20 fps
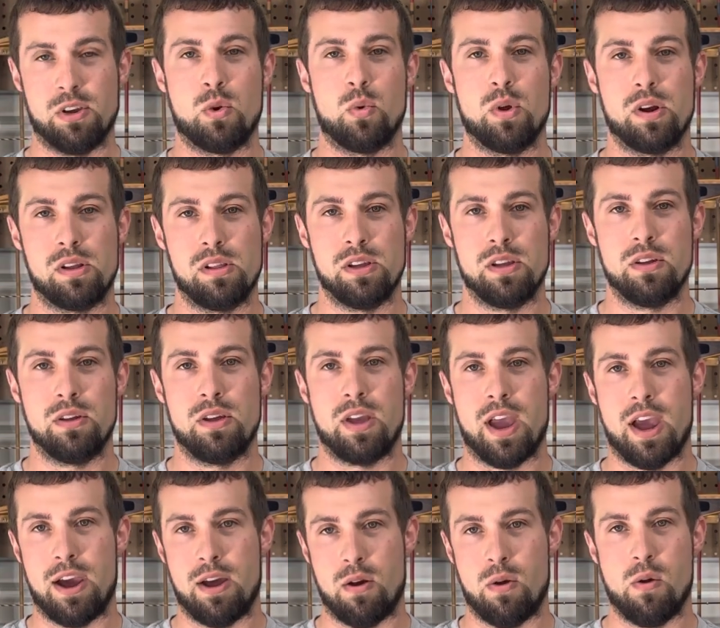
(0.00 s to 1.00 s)
quickly
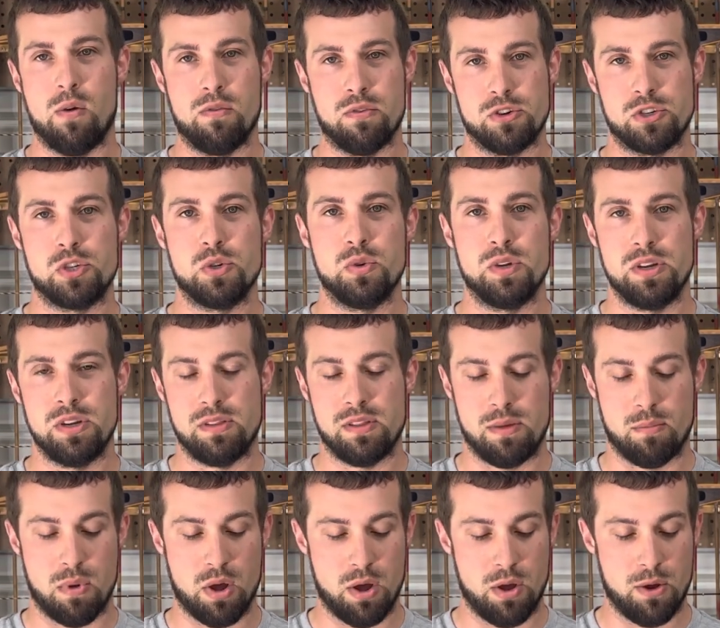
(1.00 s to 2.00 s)
overshooting
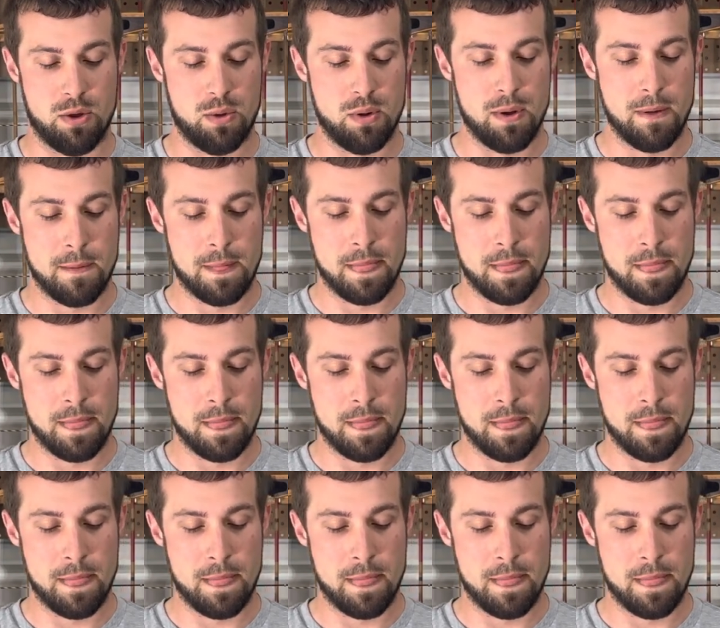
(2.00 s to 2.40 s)
the bow.